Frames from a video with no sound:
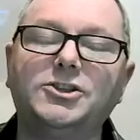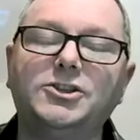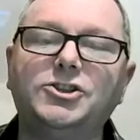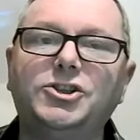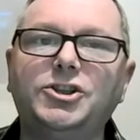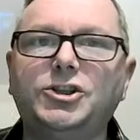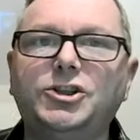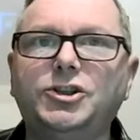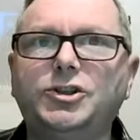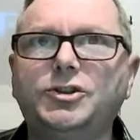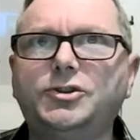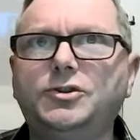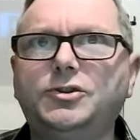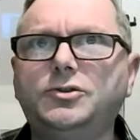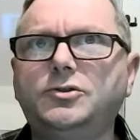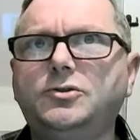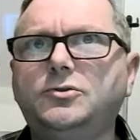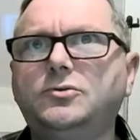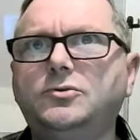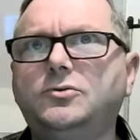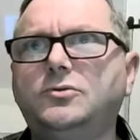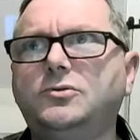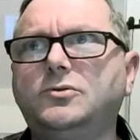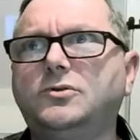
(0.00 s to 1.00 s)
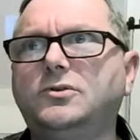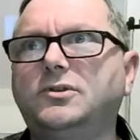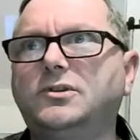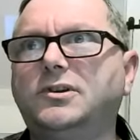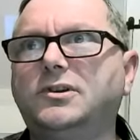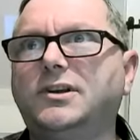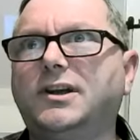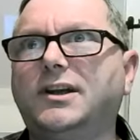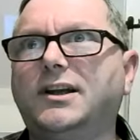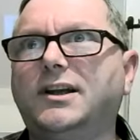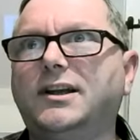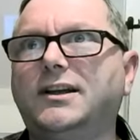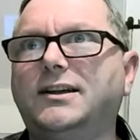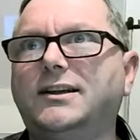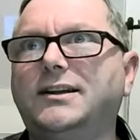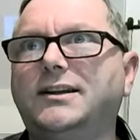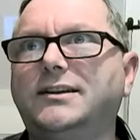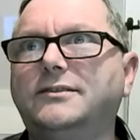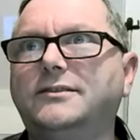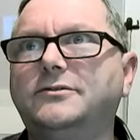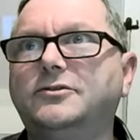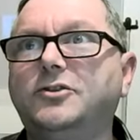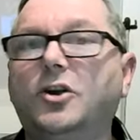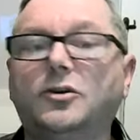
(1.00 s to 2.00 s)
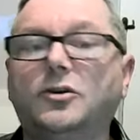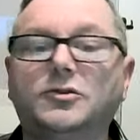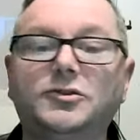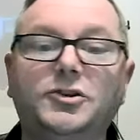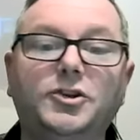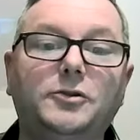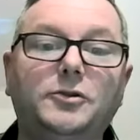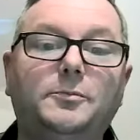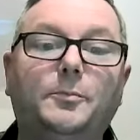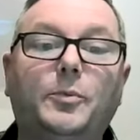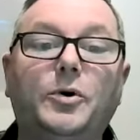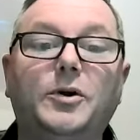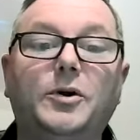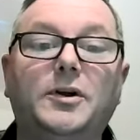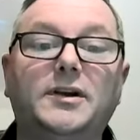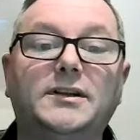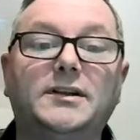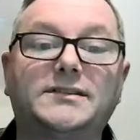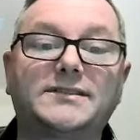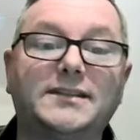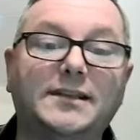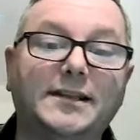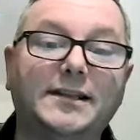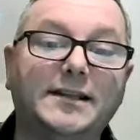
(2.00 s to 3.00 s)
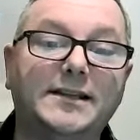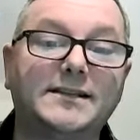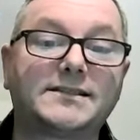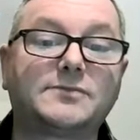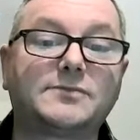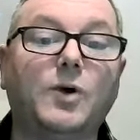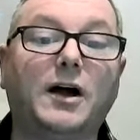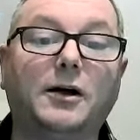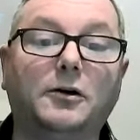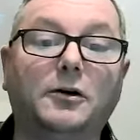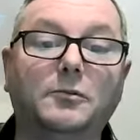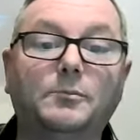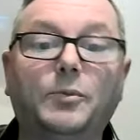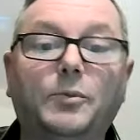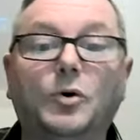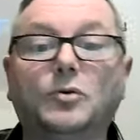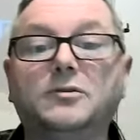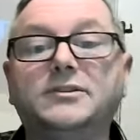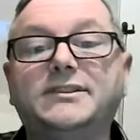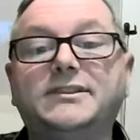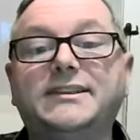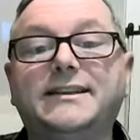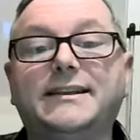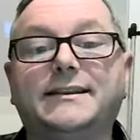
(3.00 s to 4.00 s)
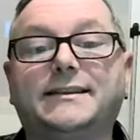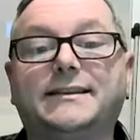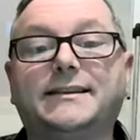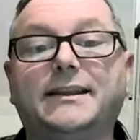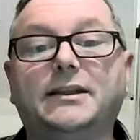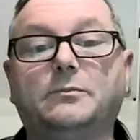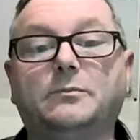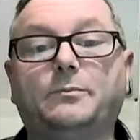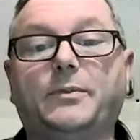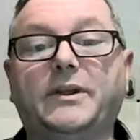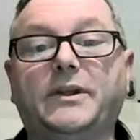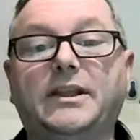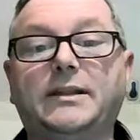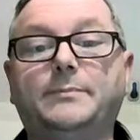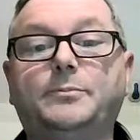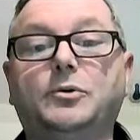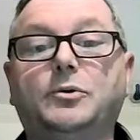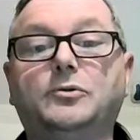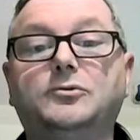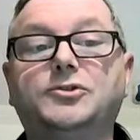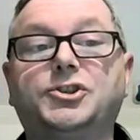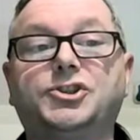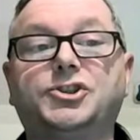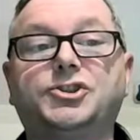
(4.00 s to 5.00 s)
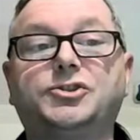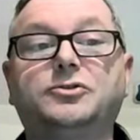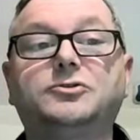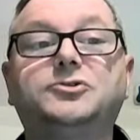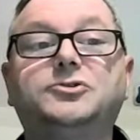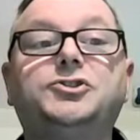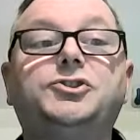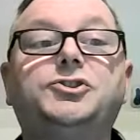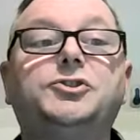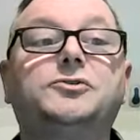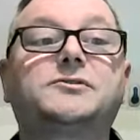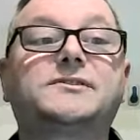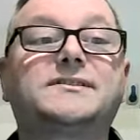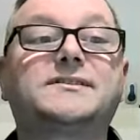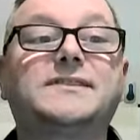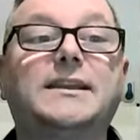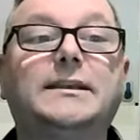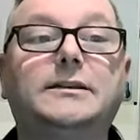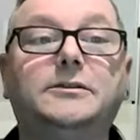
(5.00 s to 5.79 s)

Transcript: Do you, not you personally as well, but do you think people should just